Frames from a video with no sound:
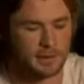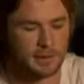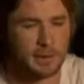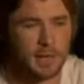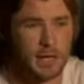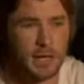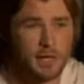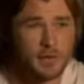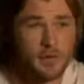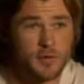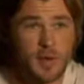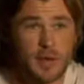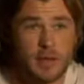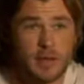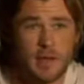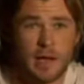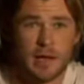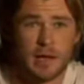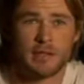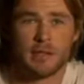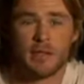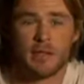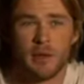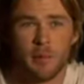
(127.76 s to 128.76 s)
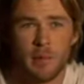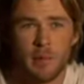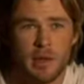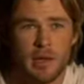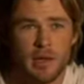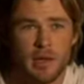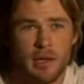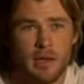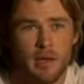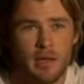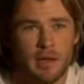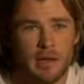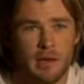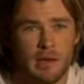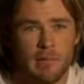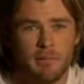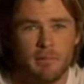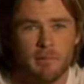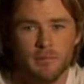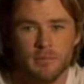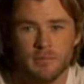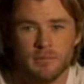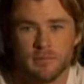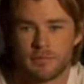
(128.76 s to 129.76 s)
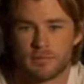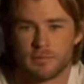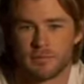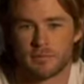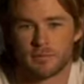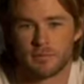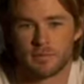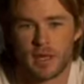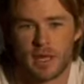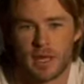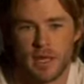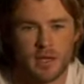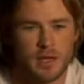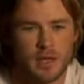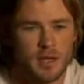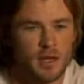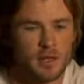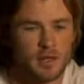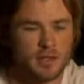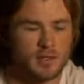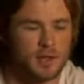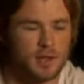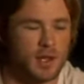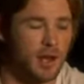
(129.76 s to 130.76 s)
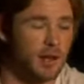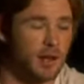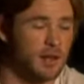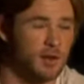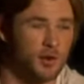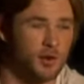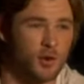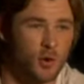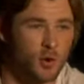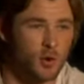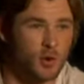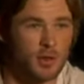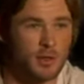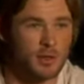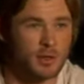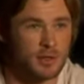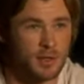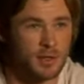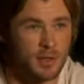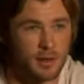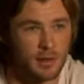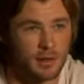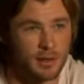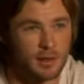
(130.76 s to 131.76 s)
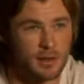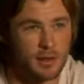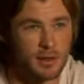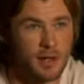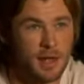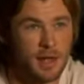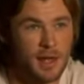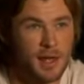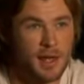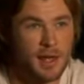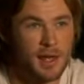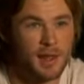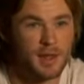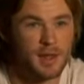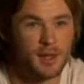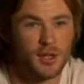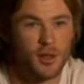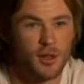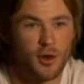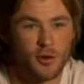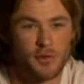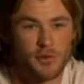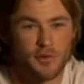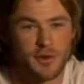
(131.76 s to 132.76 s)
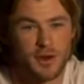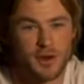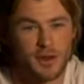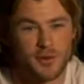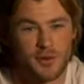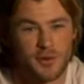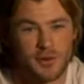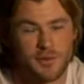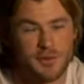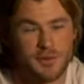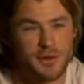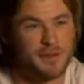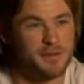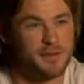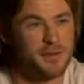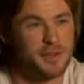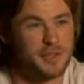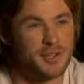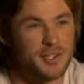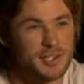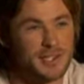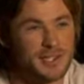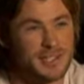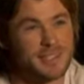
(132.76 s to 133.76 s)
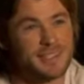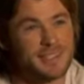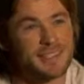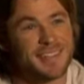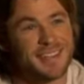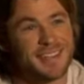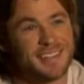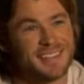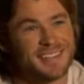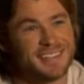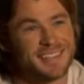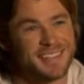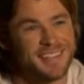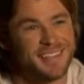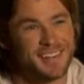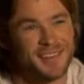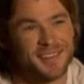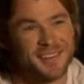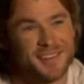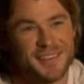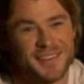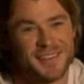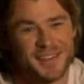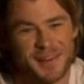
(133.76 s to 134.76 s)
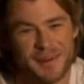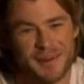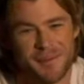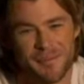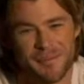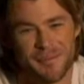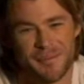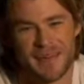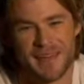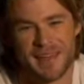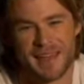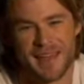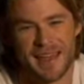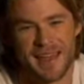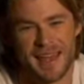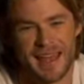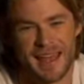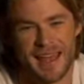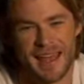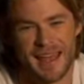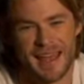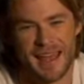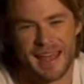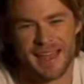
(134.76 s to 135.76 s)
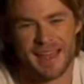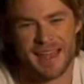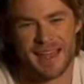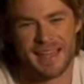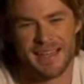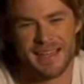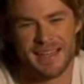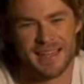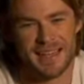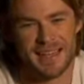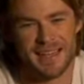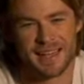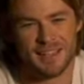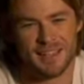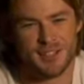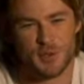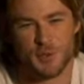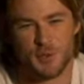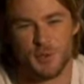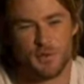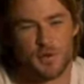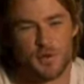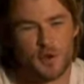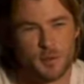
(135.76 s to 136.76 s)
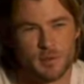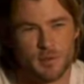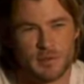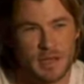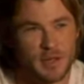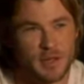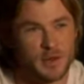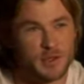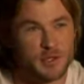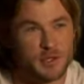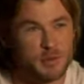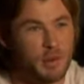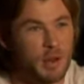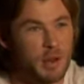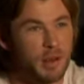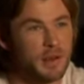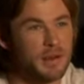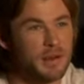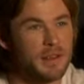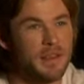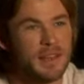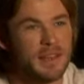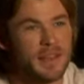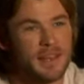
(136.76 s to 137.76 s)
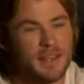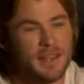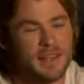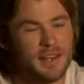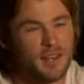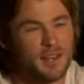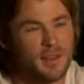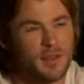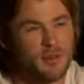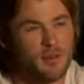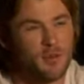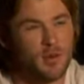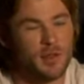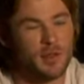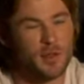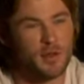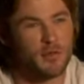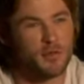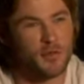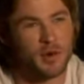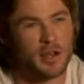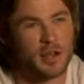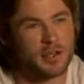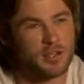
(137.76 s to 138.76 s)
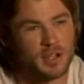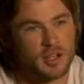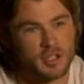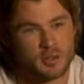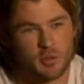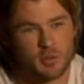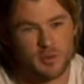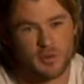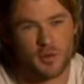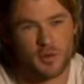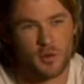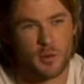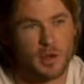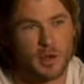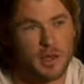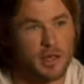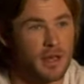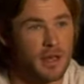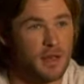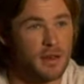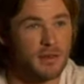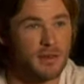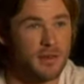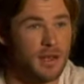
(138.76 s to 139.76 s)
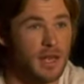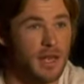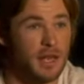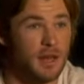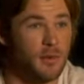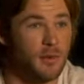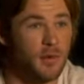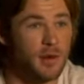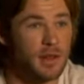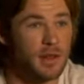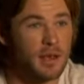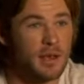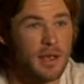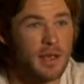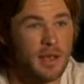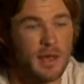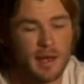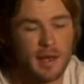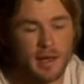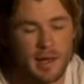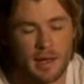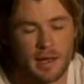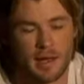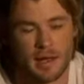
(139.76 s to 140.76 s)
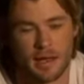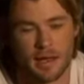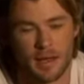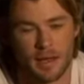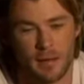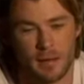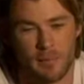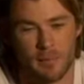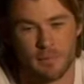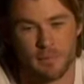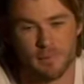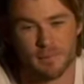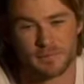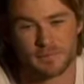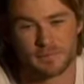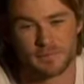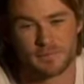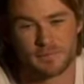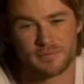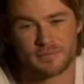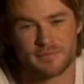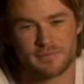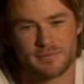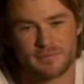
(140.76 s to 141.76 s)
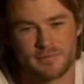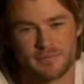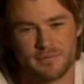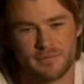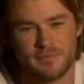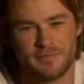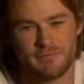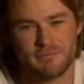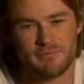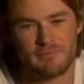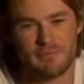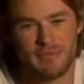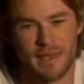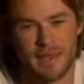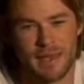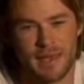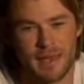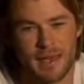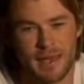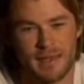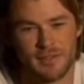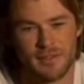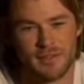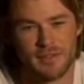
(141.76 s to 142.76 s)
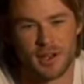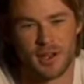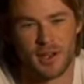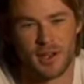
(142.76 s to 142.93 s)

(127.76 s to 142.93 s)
Yeah, he's fantastic. I mean, he started it all. He's kind of the godfather of the Avengers in a sense, you know. He had two films under his belt, you know, with the franchise before we had any, really. Yeah,